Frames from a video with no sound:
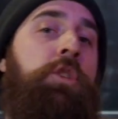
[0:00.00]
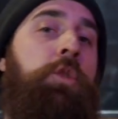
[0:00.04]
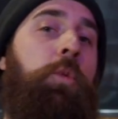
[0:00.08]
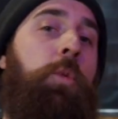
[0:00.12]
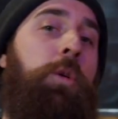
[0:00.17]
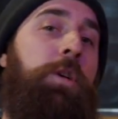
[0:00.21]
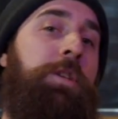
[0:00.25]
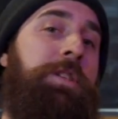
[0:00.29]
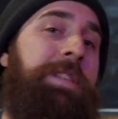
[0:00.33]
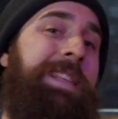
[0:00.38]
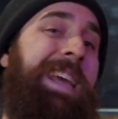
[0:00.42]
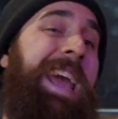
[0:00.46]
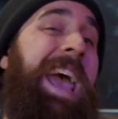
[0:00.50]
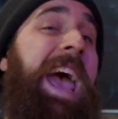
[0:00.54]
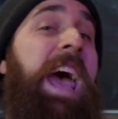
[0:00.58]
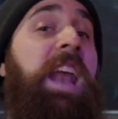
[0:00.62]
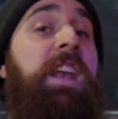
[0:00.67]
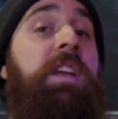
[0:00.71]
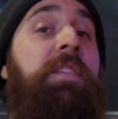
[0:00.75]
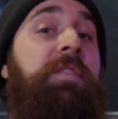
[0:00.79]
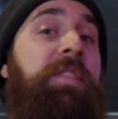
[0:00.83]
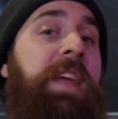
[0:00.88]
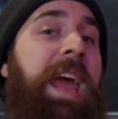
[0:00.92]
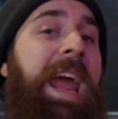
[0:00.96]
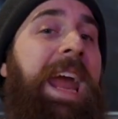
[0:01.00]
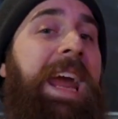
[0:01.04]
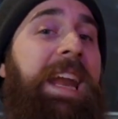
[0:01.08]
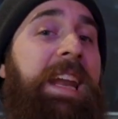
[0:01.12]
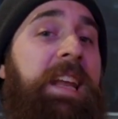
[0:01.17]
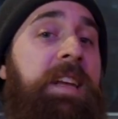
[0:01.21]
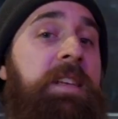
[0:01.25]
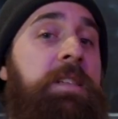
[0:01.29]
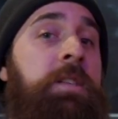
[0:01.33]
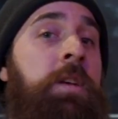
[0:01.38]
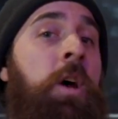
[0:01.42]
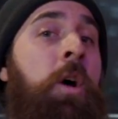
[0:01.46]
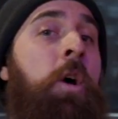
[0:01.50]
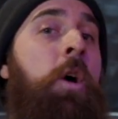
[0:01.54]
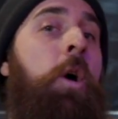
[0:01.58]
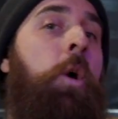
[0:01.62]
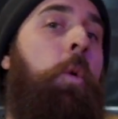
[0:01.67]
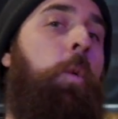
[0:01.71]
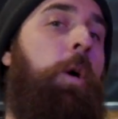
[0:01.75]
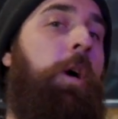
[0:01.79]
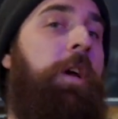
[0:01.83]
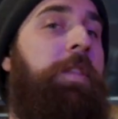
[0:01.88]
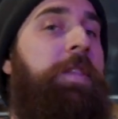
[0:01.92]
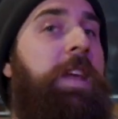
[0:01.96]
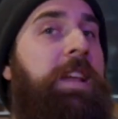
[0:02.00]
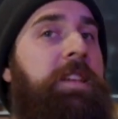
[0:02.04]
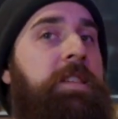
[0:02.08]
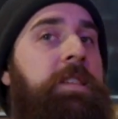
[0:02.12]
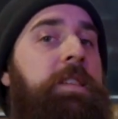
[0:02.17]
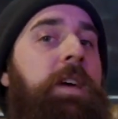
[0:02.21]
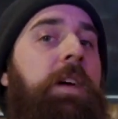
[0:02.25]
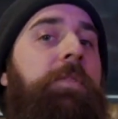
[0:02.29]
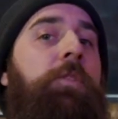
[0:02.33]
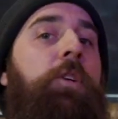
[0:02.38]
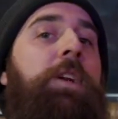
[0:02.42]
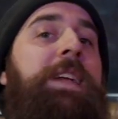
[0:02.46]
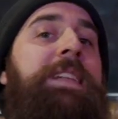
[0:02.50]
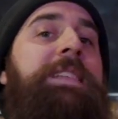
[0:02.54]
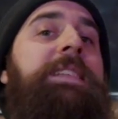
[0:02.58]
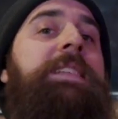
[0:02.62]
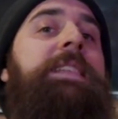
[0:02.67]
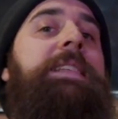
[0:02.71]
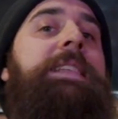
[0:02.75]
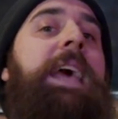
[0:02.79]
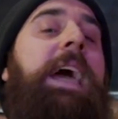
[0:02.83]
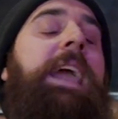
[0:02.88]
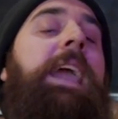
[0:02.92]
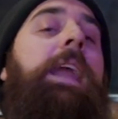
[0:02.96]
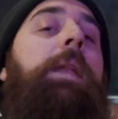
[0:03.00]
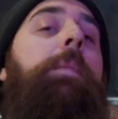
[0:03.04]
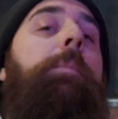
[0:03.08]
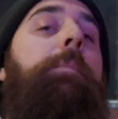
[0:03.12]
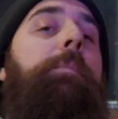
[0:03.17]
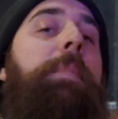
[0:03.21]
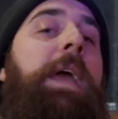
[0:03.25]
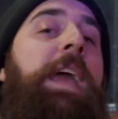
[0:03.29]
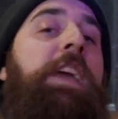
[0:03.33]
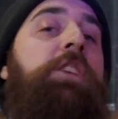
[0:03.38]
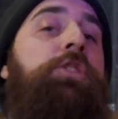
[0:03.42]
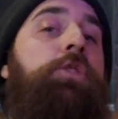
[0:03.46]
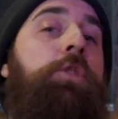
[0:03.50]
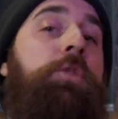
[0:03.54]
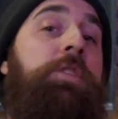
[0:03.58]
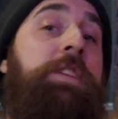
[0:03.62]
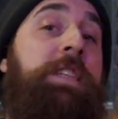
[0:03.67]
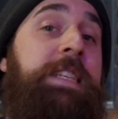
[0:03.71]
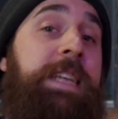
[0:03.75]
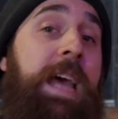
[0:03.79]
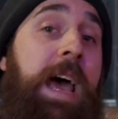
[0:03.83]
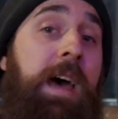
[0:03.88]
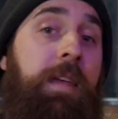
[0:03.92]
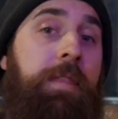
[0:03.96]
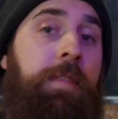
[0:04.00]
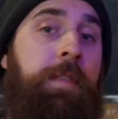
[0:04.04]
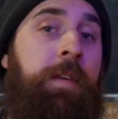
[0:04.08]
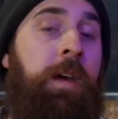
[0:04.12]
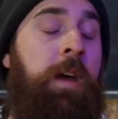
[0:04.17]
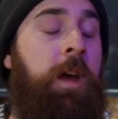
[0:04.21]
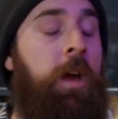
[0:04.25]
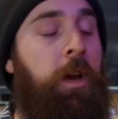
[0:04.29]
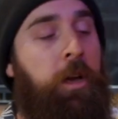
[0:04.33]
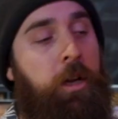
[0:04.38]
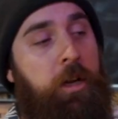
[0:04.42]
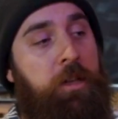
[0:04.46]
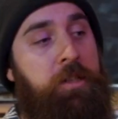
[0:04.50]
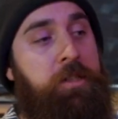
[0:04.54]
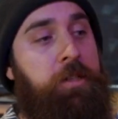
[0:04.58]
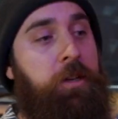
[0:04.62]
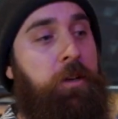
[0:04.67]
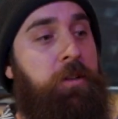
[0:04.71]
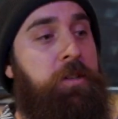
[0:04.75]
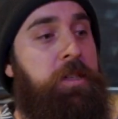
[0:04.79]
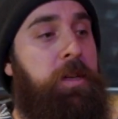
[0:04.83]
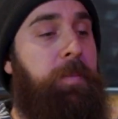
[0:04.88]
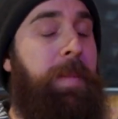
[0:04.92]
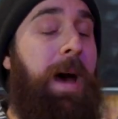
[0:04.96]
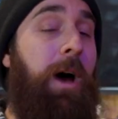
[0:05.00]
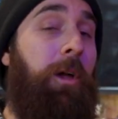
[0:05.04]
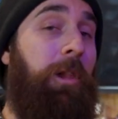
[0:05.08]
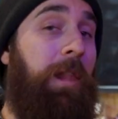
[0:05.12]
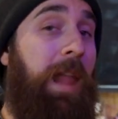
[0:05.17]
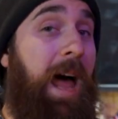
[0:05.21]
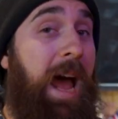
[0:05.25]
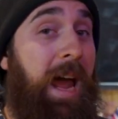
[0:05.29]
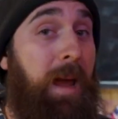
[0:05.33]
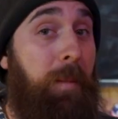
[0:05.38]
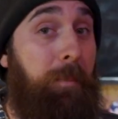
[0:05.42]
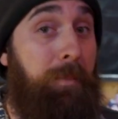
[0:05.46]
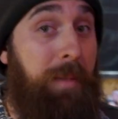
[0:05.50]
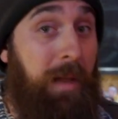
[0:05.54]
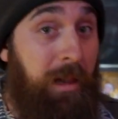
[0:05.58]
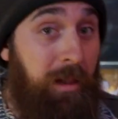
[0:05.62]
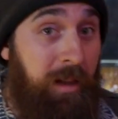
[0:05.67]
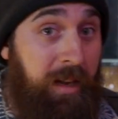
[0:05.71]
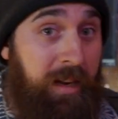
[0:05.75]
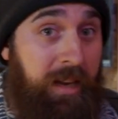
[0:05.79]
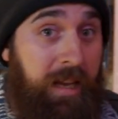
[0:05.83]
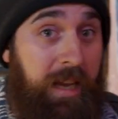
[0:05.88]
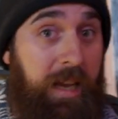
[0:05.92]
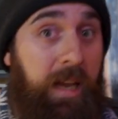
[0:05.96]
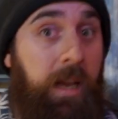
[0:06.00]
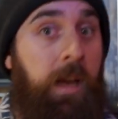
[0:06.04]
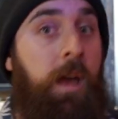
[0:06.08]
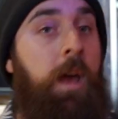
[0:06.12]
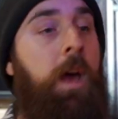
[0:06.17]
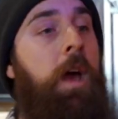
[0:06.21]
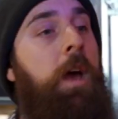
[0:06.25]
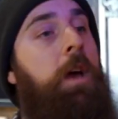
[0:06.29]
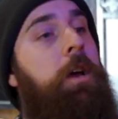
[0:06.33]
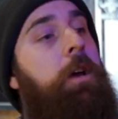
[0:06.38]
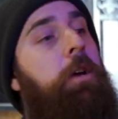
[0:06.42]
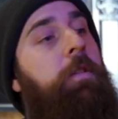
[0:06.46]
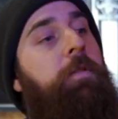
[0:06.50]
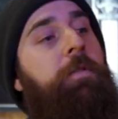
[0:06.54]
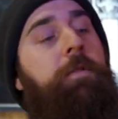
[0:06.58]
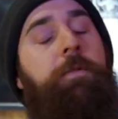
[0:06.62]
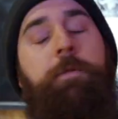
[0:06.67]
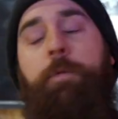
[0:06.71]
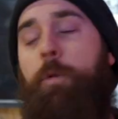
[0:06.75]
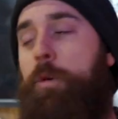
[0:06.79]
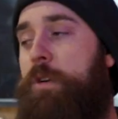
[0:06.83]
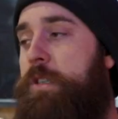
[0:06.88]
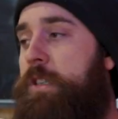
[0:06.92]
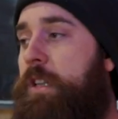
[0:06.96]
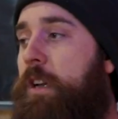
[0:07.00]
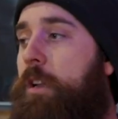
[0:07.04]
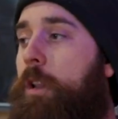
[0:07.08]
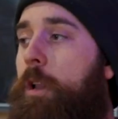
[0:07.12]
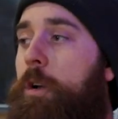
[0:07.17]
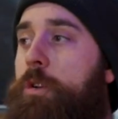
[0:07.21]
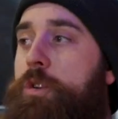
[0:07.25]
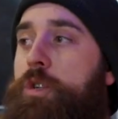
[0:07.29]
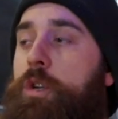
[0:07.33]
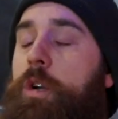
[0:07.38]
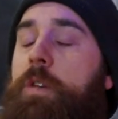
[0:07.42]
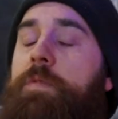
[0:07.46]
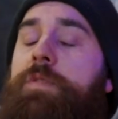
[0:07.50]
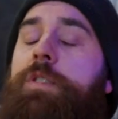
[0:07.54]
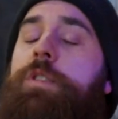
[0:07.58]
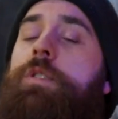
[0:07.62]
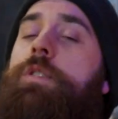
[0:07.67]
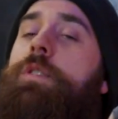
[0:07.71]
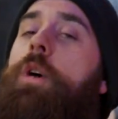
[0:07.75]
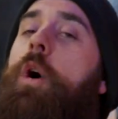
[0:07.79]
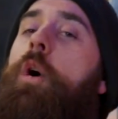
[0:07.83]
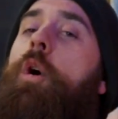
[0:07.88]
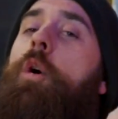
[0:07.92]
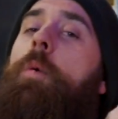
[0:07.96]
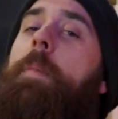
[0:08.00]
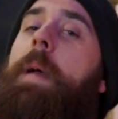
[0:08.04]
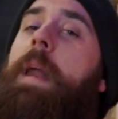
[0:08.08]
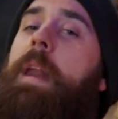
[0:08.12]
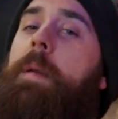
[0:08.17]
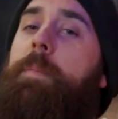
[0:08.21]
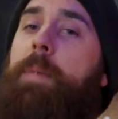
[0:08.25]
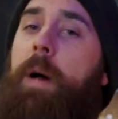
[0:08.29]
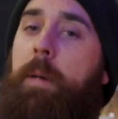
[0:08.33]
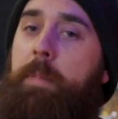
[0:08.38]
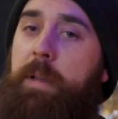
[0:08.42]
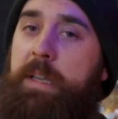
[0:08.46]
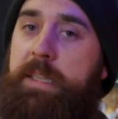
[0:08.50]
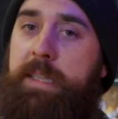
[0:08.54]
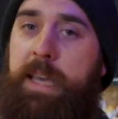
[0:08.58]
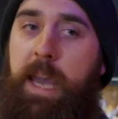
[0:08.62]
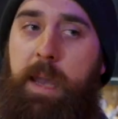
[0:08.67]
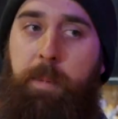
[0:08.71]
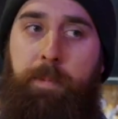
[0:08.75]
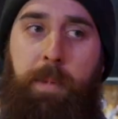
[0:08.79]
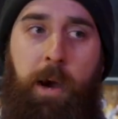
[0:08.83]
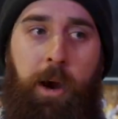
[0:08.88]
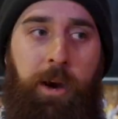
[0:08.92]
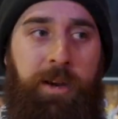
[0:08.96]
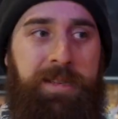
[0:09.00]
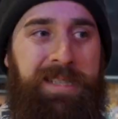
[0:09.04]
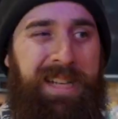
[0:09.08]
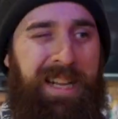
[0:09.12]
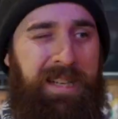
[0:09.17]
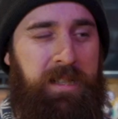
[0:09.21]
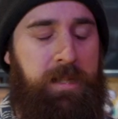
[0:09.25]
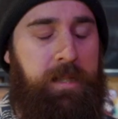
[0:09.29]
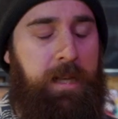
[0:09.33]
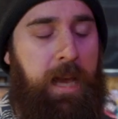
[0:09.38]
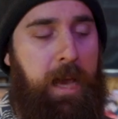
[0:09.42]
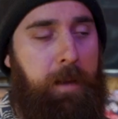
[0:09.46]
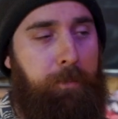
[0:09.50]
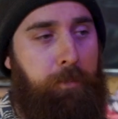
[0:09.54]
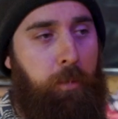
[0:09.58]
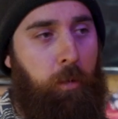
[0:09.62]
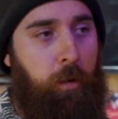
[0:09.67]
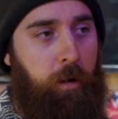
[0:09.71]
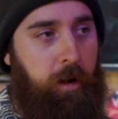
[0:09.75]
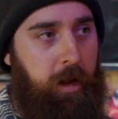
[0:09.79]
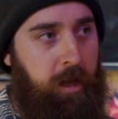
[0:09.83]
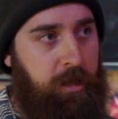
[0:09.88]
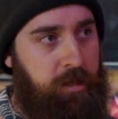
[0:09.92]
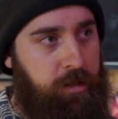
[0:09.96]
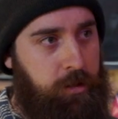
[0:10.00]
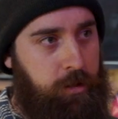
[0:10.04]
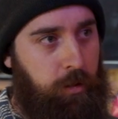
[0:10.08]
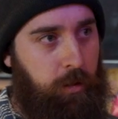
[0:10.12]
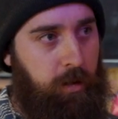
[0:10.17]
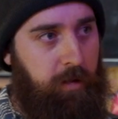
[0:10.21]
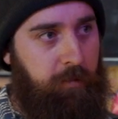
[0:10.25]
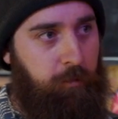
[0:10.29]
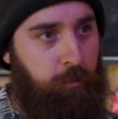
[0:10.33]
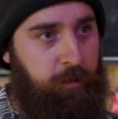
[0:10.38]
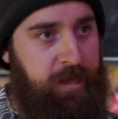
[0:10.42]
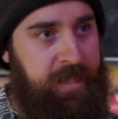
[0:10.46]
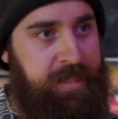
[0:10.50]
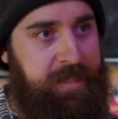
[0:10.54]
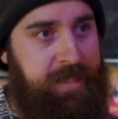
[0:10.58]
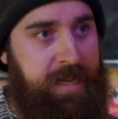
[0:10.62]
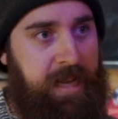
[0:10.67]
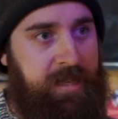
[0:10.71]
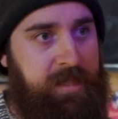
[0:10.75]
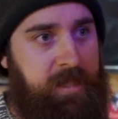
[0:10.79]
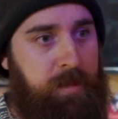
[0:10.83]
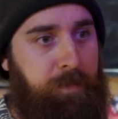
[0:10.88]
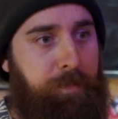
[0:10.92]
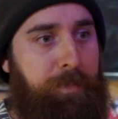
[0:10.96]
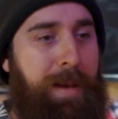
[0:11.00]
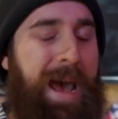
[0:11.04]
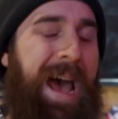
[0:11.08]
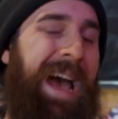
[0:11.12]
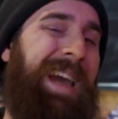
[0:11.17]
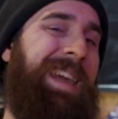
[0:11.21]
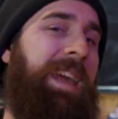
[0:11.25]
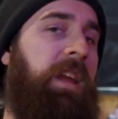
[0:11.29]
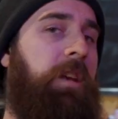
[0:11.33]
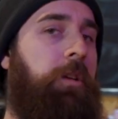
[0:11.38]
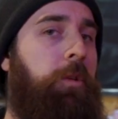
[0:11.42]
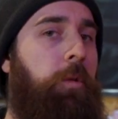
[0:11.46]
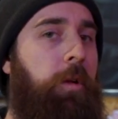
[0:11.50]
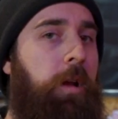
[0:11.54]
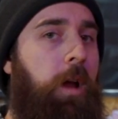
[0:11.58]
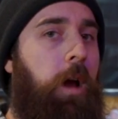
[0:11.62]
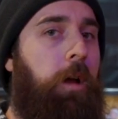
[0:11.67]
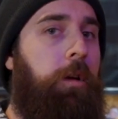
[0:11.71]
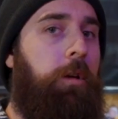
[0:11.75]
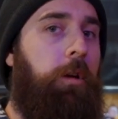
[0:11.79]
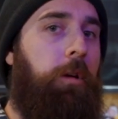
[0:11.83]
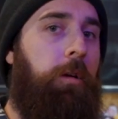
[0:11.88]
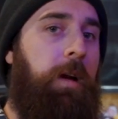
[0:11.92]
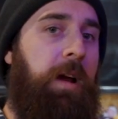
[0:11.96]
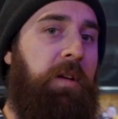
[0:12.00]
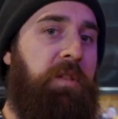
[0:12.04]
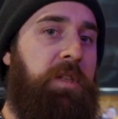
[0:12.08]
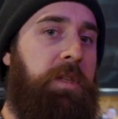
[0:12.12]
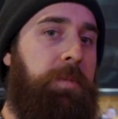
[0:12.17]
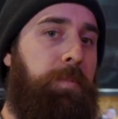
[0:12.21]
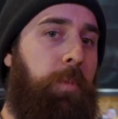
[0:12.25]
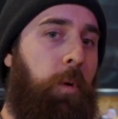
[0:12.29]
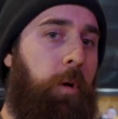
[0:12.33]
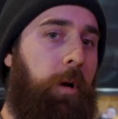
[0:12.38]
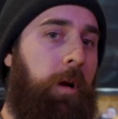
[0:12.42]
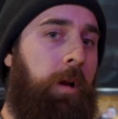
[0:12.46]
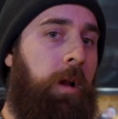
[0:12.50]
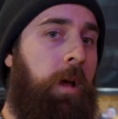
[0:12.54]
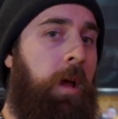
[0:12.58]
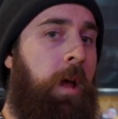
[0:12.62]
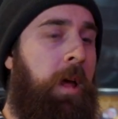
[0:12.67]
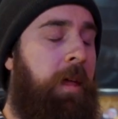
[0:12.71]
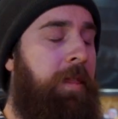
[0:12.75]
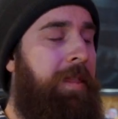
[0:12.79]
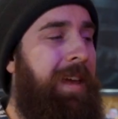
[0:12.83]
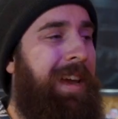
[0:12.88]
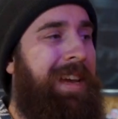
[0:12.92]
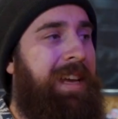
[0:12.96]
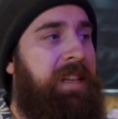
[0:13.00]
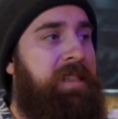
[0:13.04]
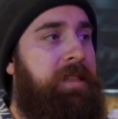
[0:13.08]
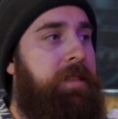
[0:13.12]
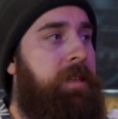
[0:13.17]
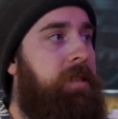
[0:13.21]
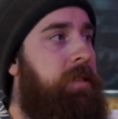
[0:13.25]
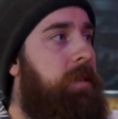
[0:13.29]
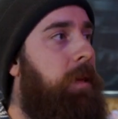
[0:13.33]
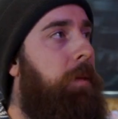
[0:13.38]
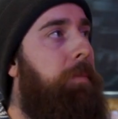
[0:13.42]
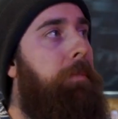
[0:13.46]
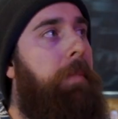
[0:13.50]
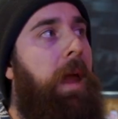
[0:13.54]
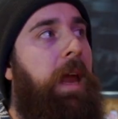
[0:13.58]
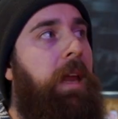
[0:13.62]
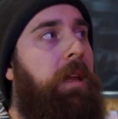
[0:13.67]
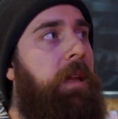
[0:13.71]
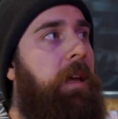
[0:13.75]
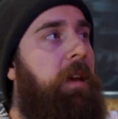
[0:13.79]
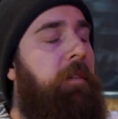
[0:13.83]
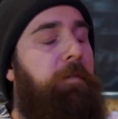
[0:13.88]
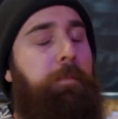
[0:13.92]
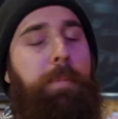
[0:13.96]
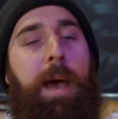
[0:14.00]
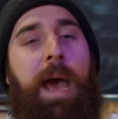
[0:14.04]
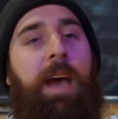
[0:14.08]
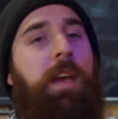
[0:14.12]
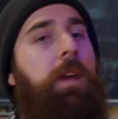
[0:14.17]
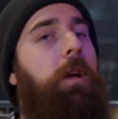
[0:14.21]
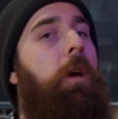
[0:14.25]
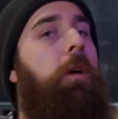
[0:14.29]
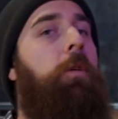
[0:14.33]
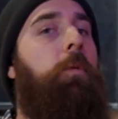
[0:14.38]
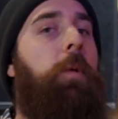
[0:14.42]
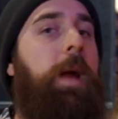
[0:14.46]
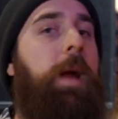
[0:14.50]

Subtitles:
towards the end of the 80s, where it then suffered its second major death. Concerns about liability forced the closure of so many public skate parks, and skateboarding sort of recessed back into an underground sport that consisted mainly of backyard